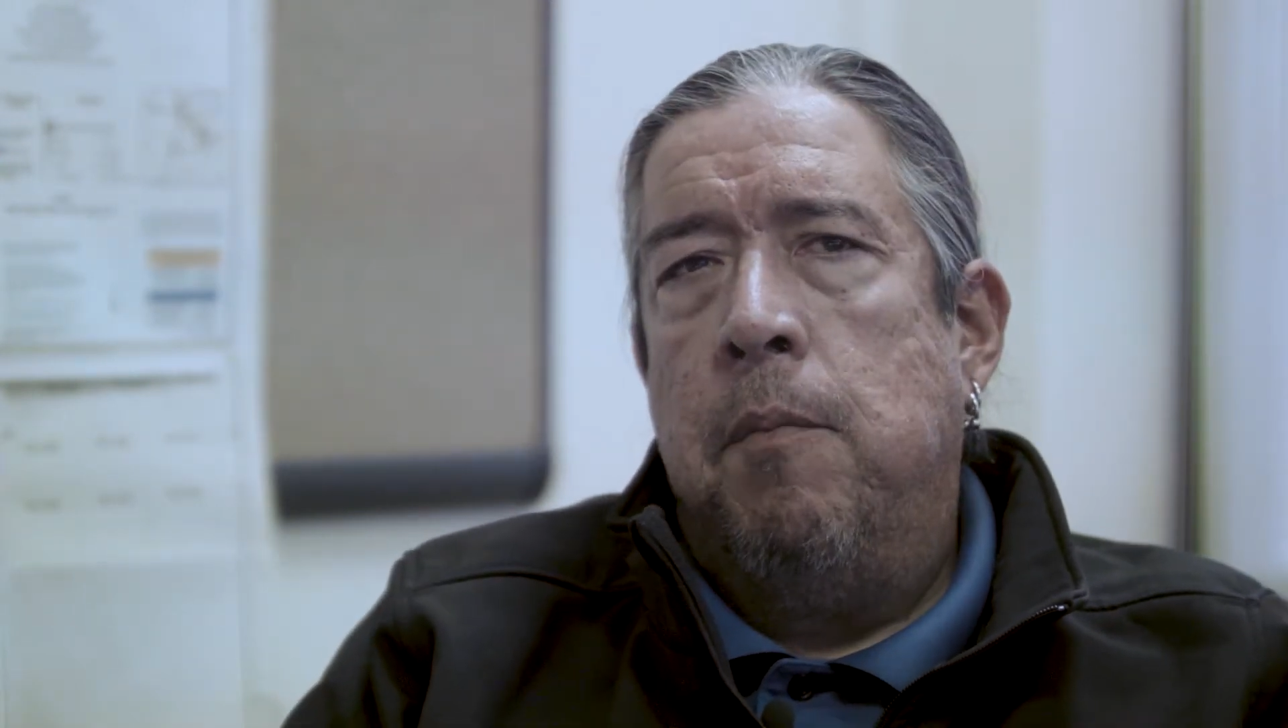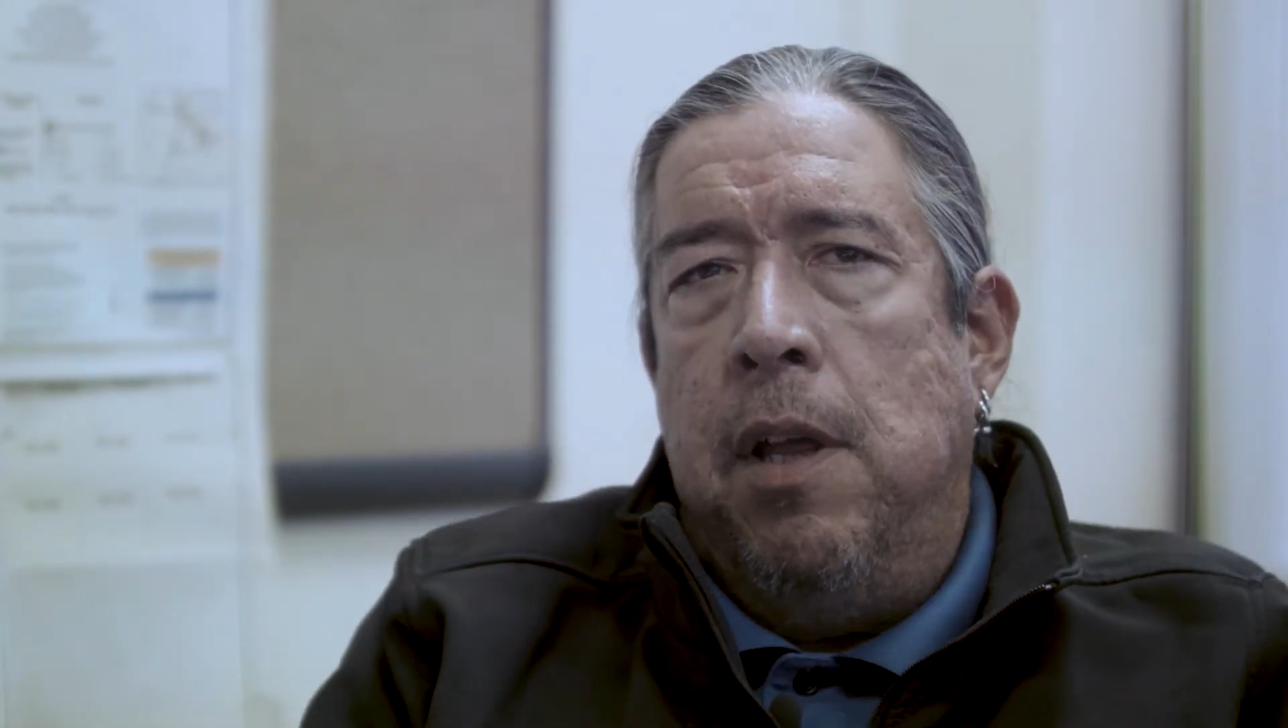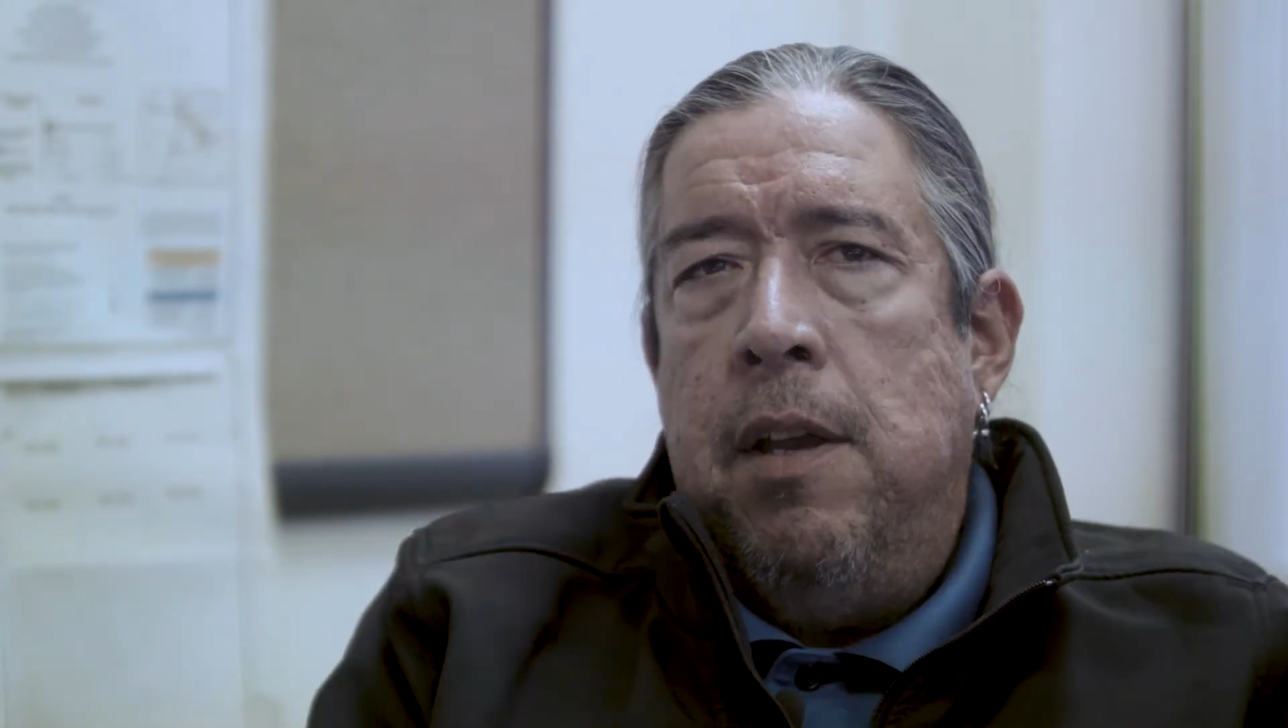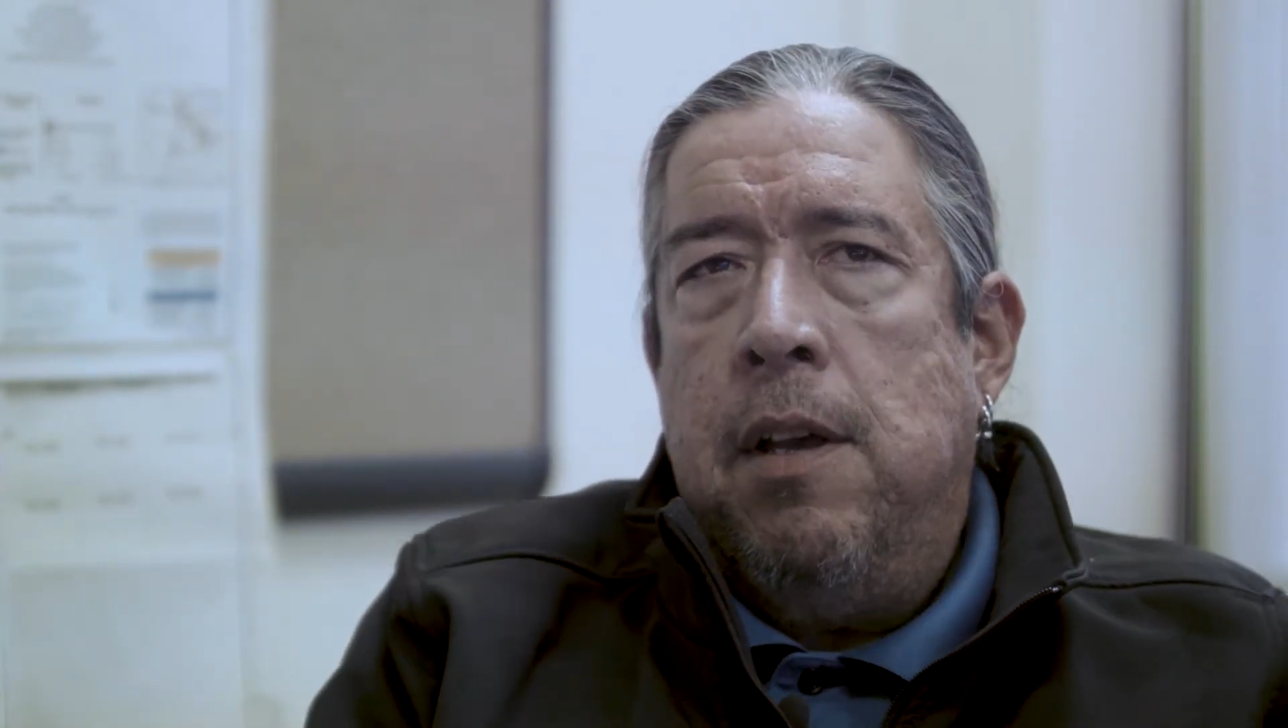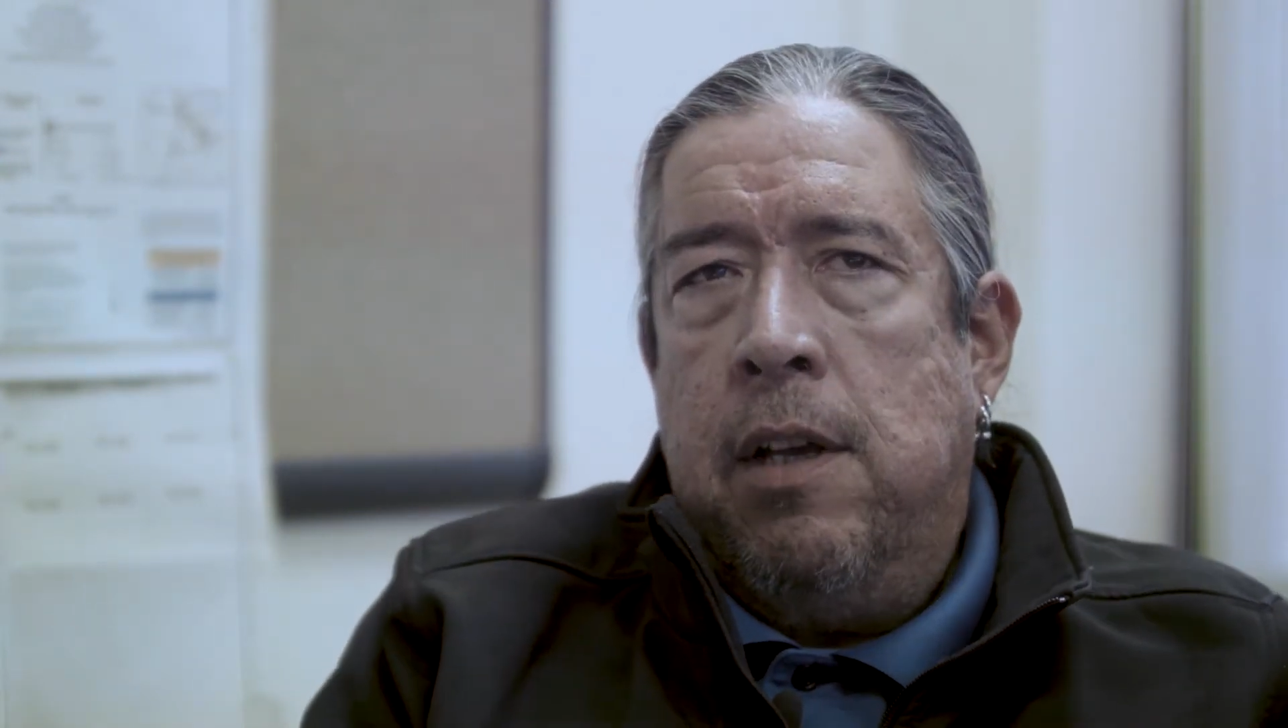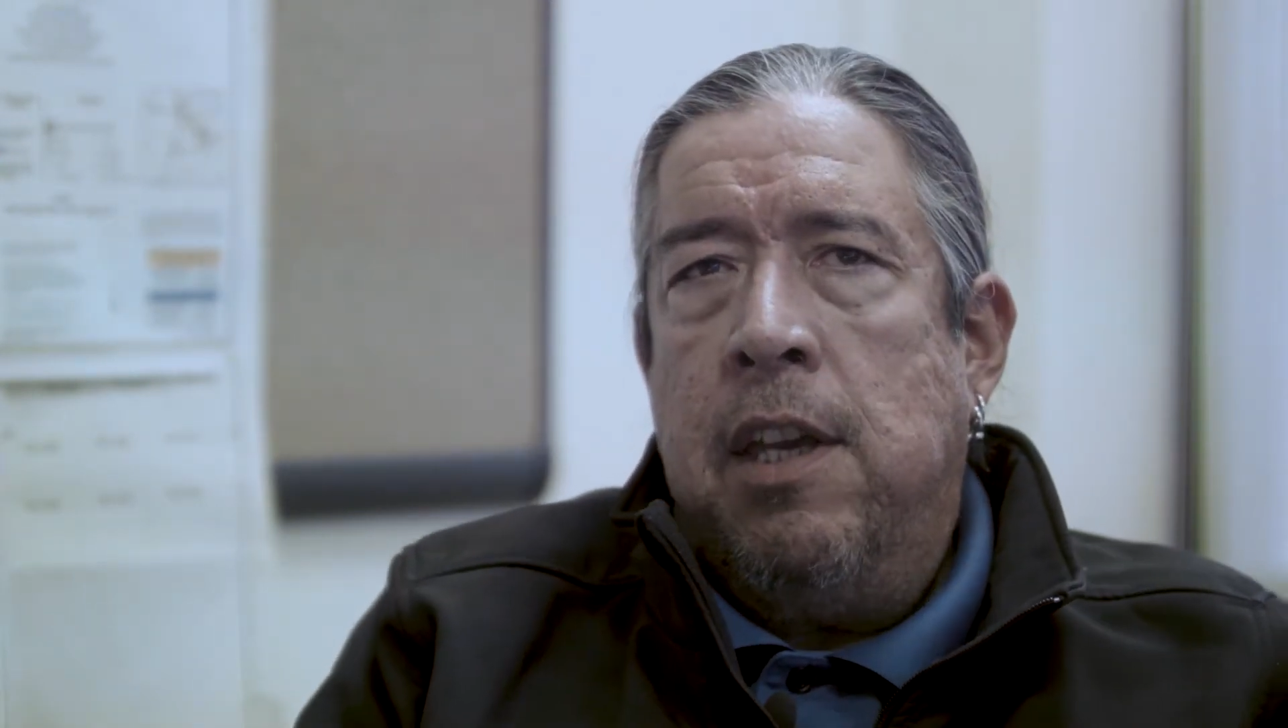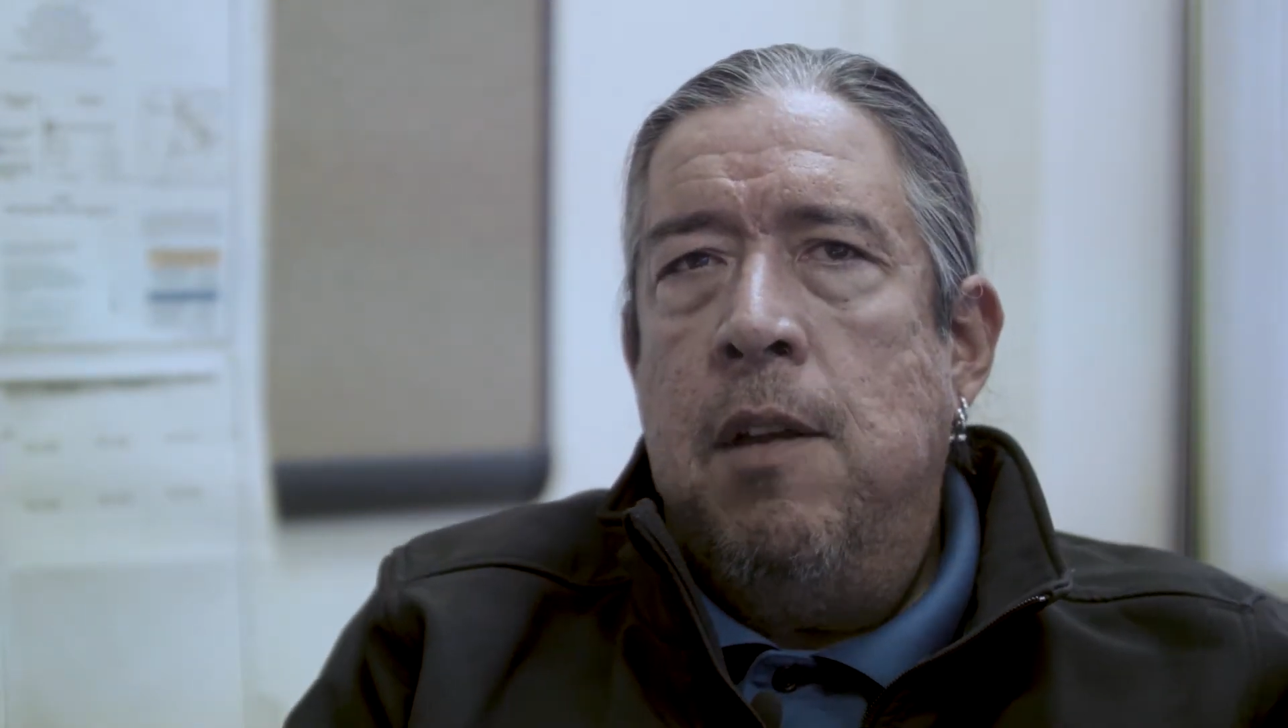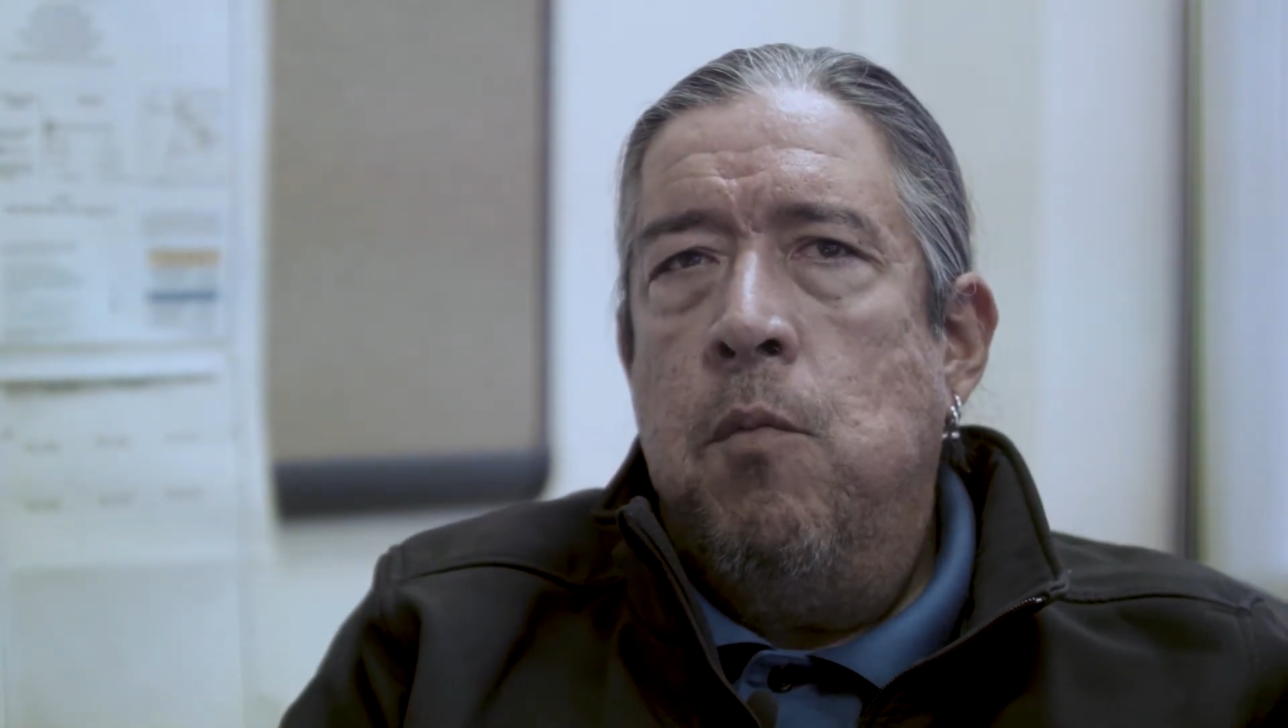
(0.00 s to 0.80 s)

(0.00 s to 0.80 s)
play a key